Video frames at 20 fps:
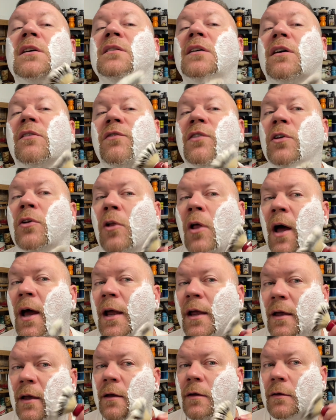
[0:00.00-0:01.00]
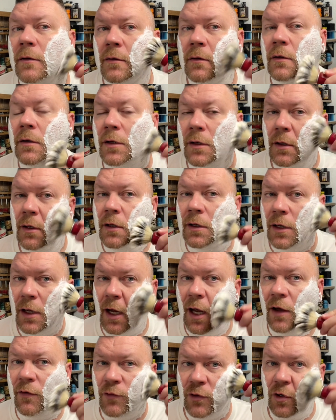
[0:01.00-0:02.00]
I feel like
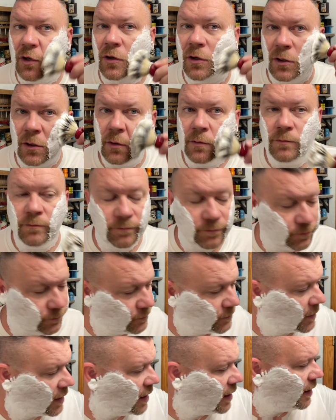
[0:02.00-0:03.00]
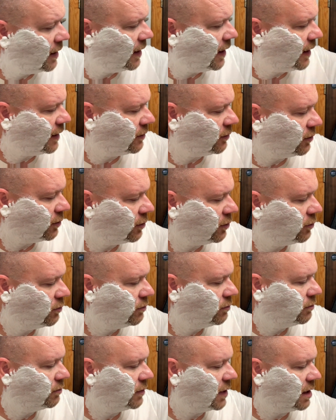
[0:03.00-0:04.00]
after, I don't know,
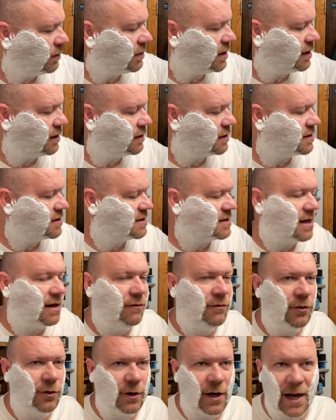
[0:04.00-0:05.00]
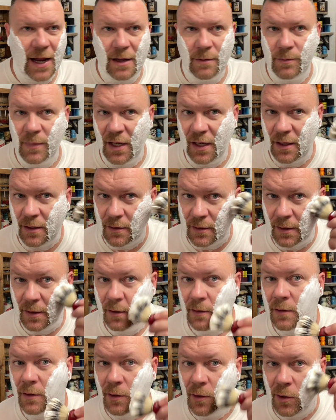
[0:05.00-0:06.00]
maybe the 7 or 8 minute
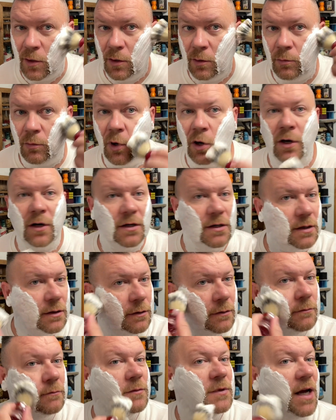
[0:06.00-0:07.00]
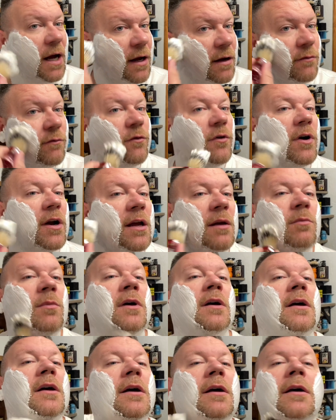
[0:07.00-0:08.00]
mark time frame,
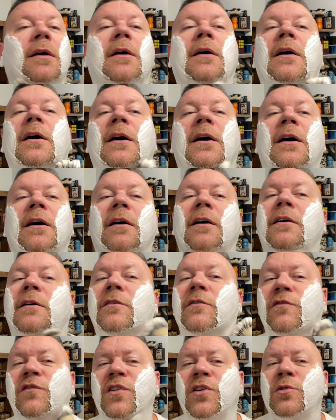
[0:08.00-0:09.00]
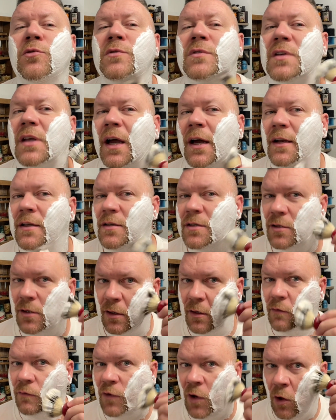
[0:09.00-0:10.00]
views kind of
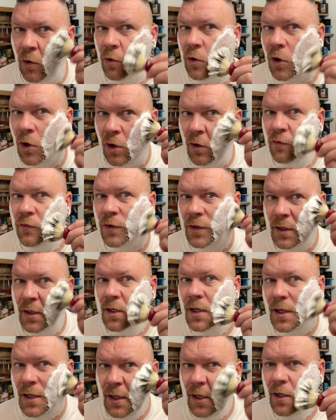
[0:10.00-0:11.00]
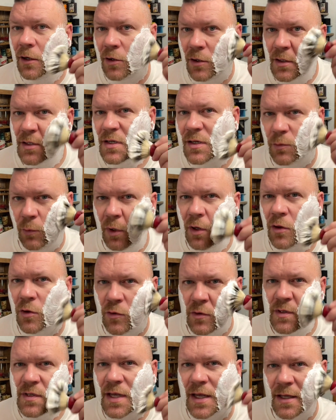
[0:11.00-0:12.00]
start falling off. You know, it's one of
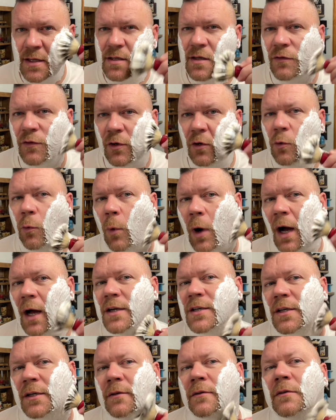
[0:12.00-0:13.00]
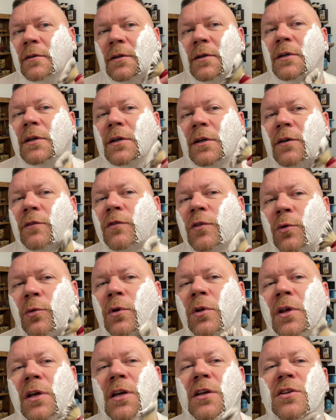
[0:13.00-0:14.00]
those things, if you're watching, if you
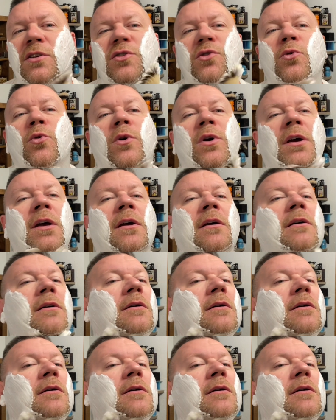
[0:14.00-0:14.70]
really enjoy